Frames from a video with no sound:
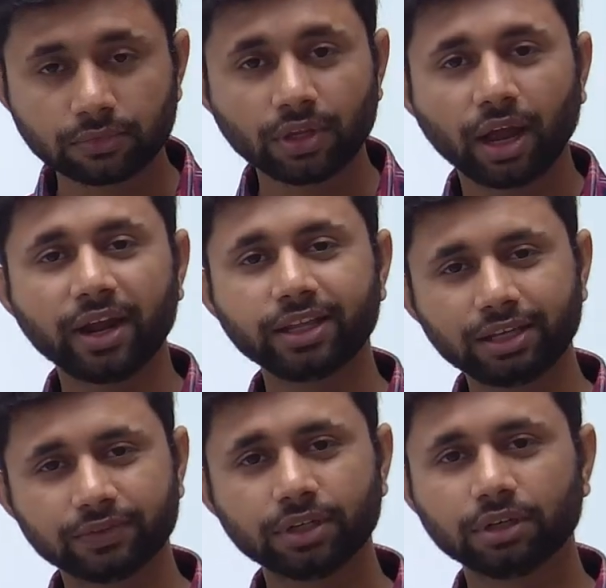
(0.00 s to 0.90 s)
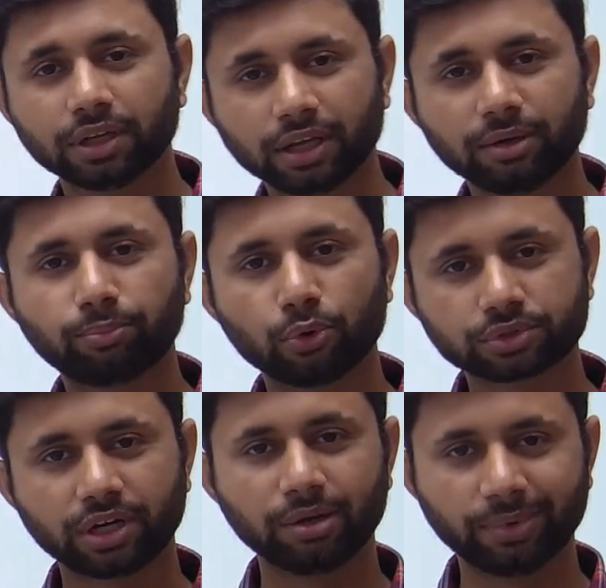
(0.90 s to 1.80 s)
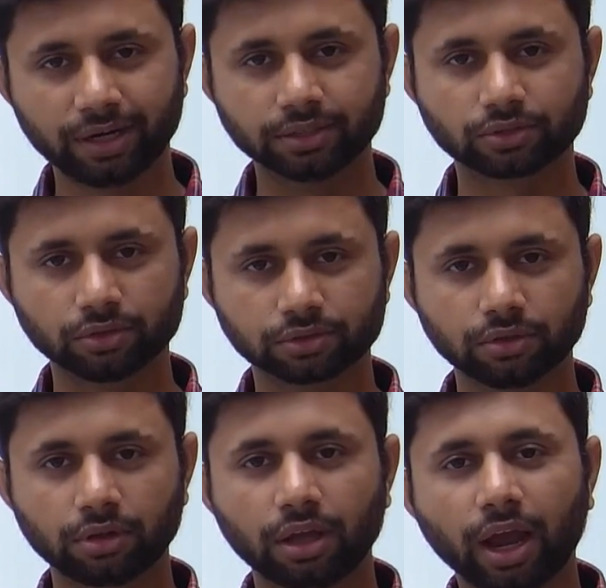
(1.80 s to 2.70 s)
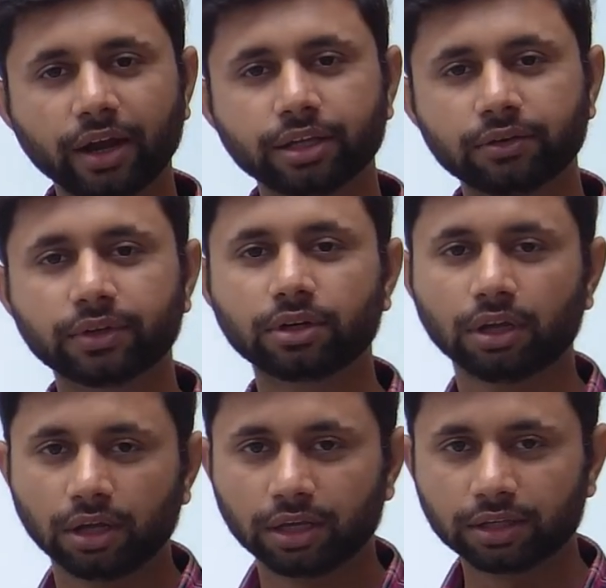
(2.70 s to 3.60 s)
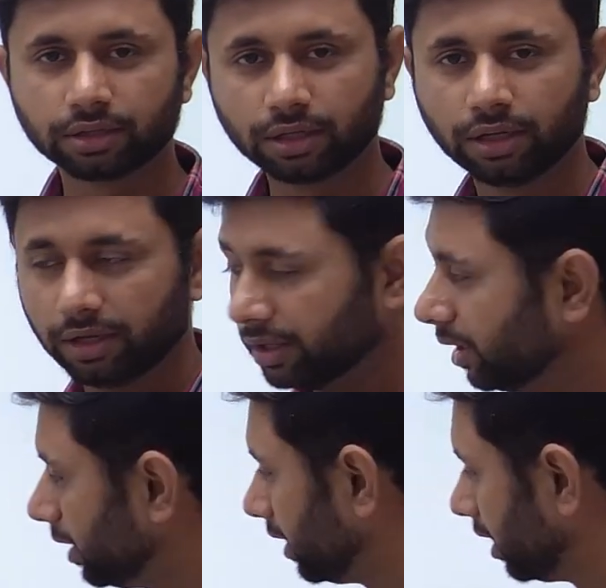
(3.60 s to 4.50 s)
and even in post-independence also, and even in the real